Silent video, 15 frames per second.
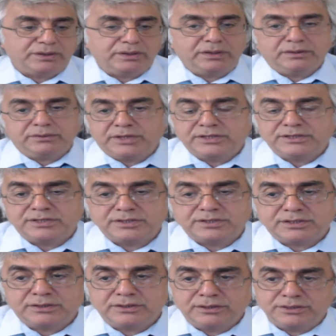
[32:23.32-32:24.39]
and case
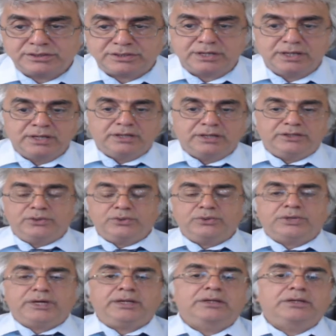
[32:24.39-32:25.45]
studies, you
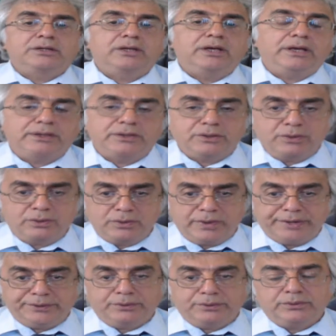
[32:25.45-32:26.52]
can go
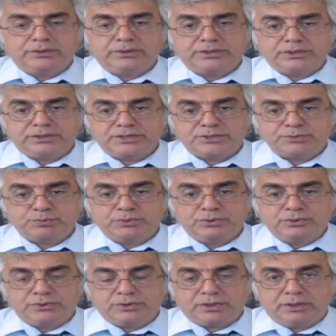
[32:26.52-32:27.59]
and order this
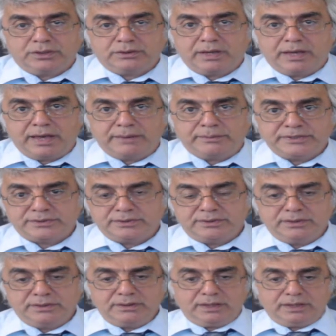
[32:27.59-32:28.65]
book on
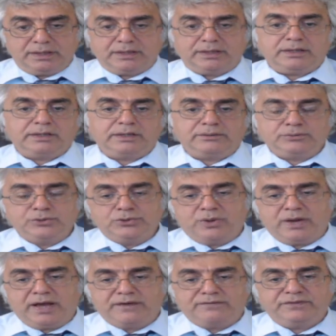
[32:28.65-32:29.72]
Amazon. You
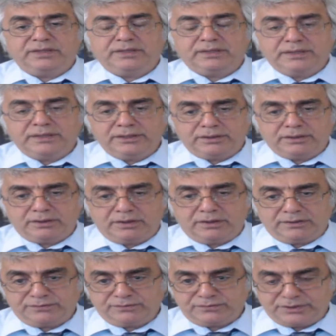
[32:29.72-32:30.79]
have the link
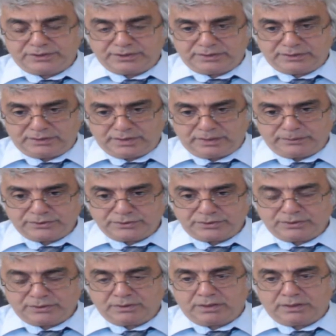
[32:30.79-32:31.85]
of the
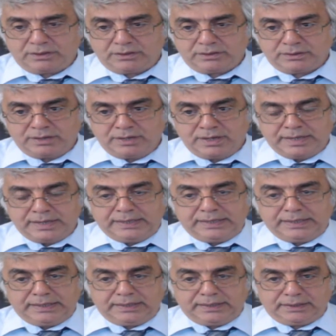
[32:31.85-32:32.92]
Amazon on
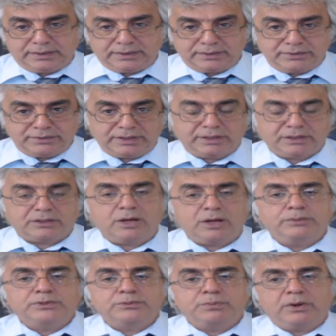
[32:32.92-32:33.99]
the
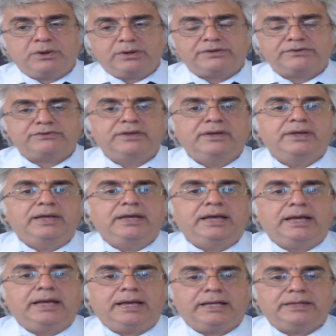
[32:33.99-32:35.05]
comment part,
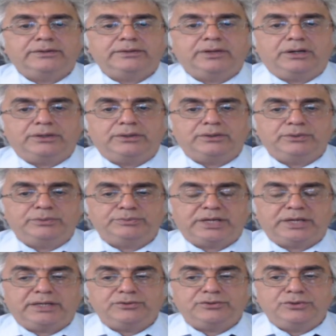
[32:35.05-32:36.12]
and I hope
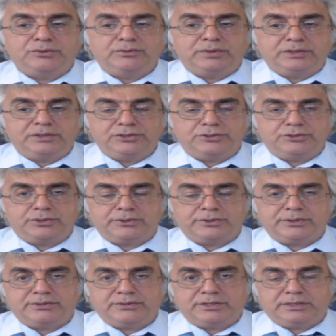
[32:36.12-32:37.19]
that you will
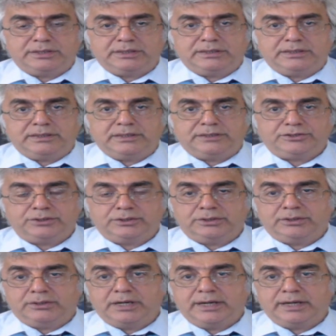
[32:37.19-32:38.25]
enjoy the
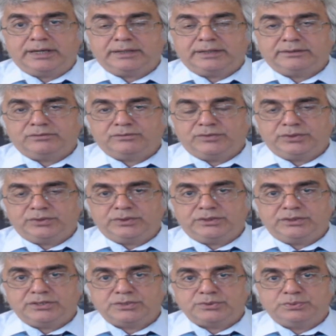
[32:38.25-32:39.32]
lecture and
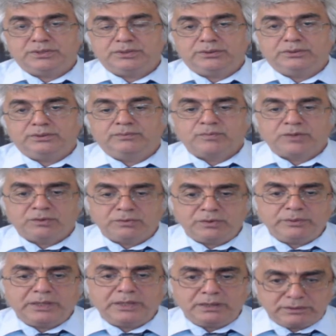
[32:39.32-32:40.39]
viewing this video. We
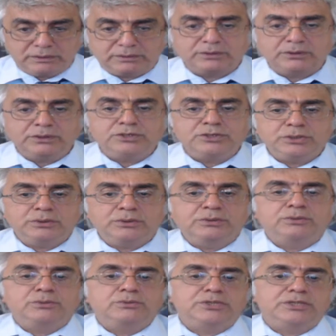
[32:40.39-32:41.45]
will
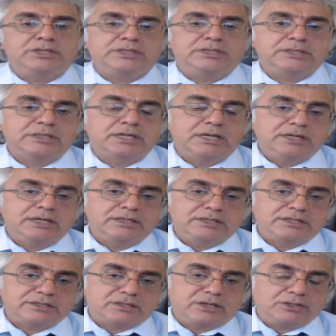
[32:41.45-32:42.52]
continue this
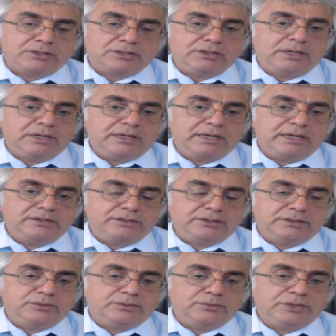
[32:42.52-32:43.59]
discussion
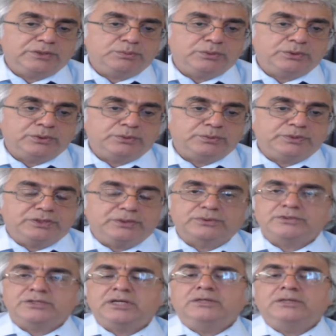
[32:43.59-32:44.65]
later with more
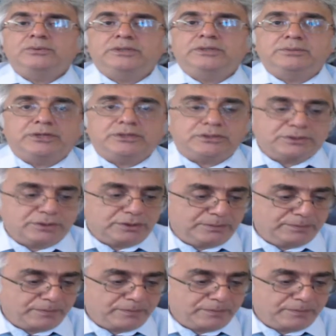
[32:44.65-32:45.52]
videos. Thank you very much.